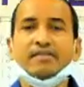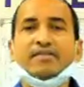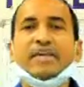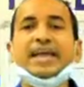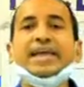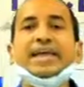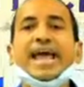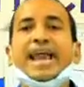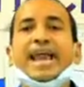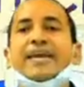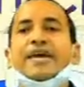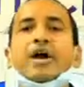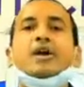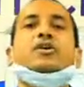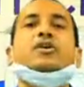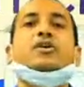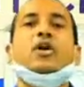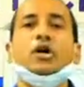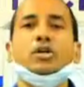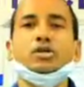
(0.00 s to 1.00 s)
they
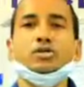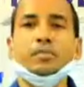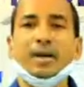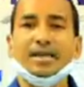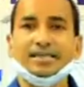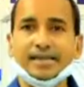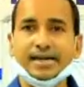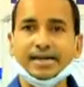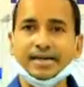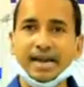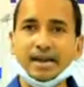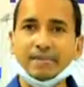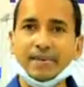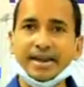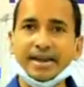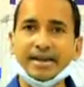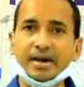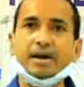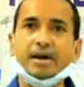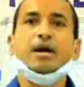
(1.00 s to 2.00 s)
cannot cross placental
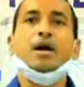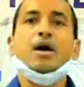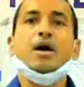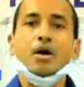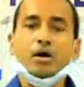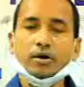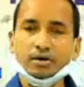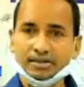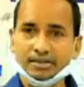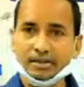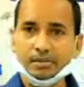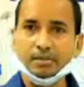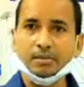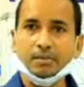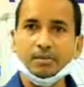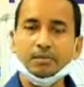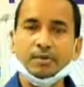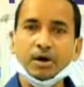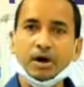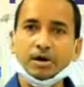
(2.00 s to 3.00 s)
barrier or
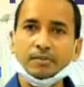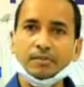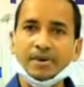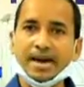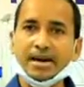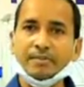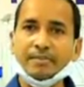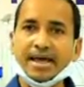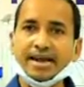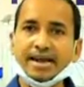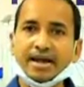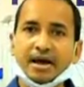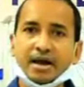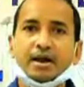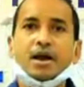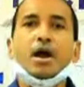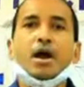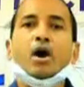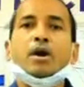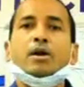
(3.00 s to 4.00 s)
some blood-brain barrier
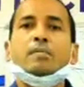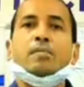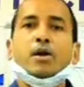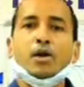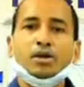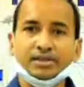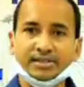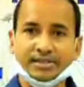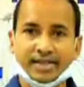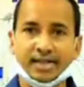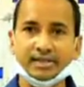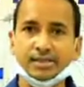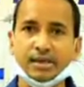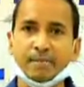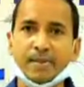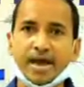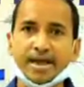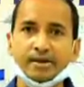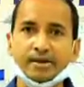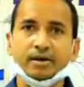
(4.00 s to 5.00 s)
or blood
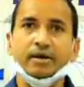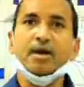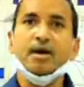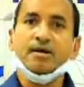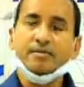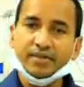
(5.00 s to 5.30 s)
CSF barrier.